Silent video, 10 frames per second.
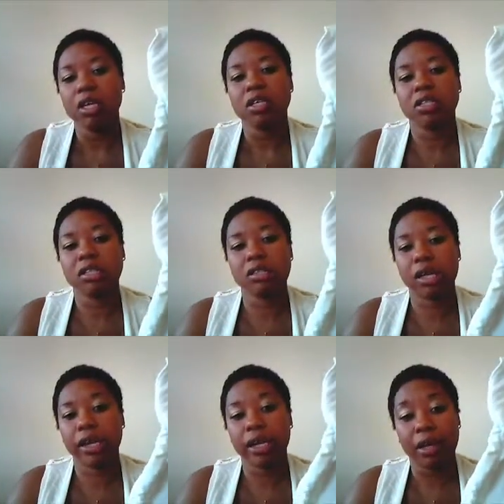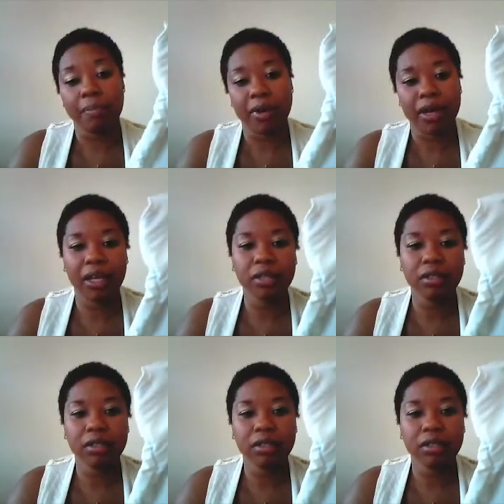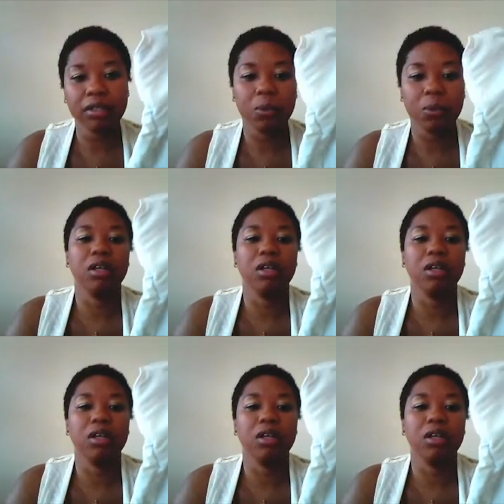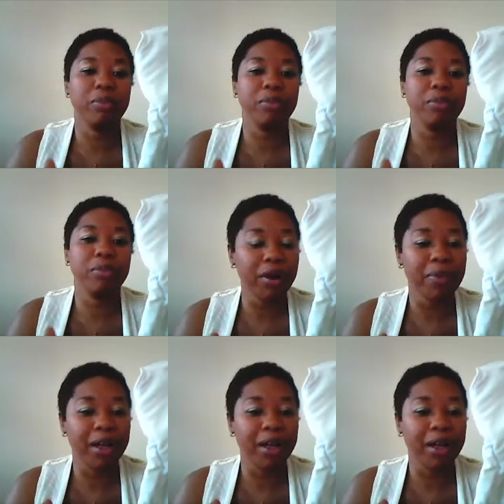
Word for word: design in mind well I don't know if it'll be better but